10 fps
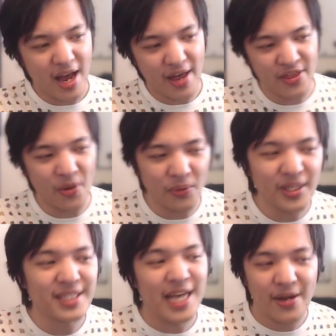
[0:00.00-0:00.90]
The
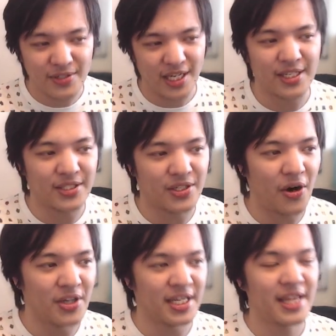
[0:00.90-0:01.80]
only downside to this
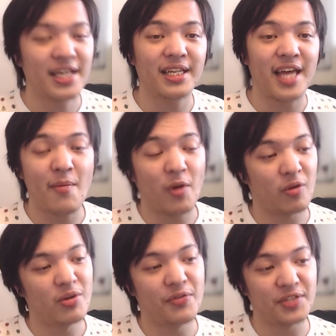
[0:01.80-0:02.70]
card is I think landmark
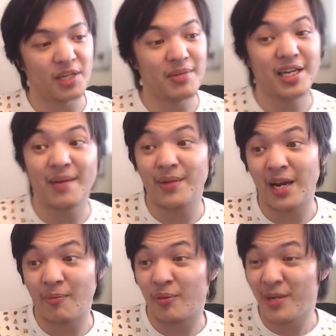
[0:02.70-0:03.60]
removal is going to be at
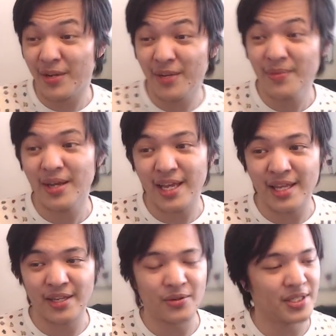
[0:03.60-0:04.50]
a premium
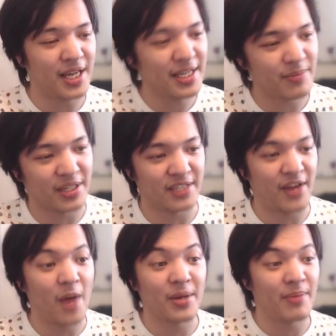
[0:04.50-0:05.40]
in the new set because of
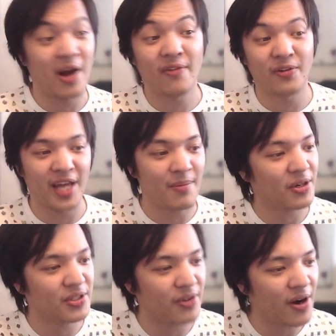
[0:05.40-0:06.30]
how many powerful
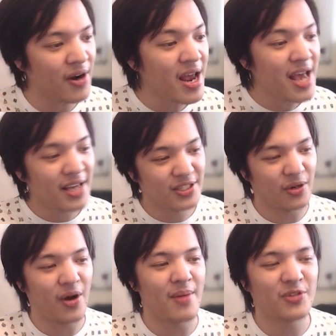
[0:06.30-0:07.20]
landmarks there are.
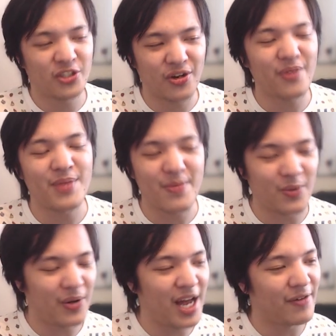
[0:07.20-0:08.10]
So I'm sure
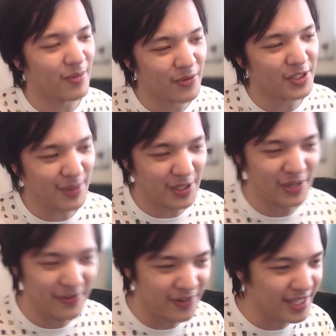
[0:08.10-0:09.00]
people will have removal spells
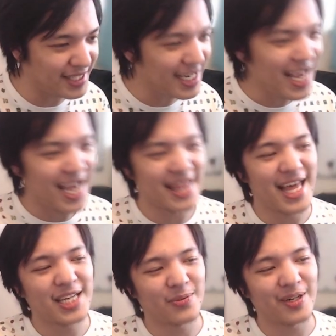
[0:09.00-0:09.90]
ready for this, and
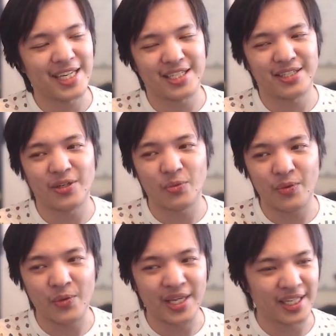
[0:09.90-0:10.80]
that's where it gets a
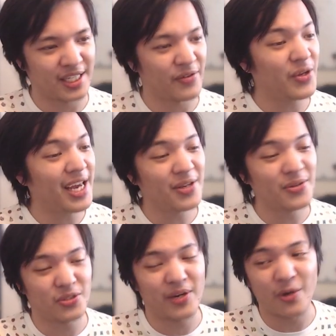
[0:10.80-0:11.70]
little weak. Because if you can't
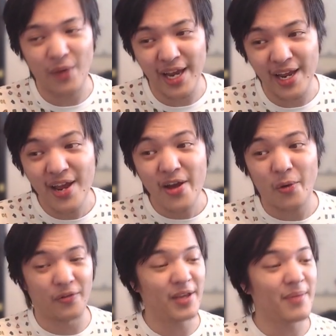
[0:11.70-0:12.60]
use this right away,
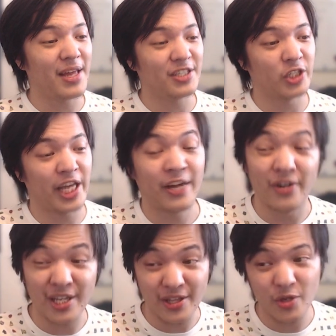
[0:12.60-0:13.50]
or if they manage to get
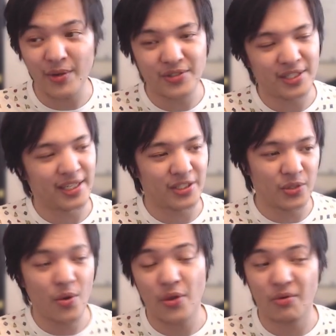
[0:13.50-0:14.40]
underneath you by using like
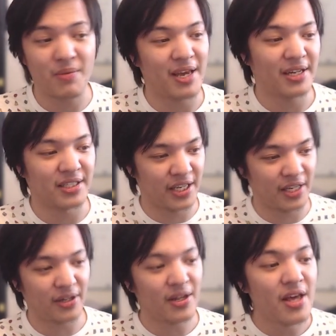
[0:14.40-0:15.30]
2 or 3 mana to kill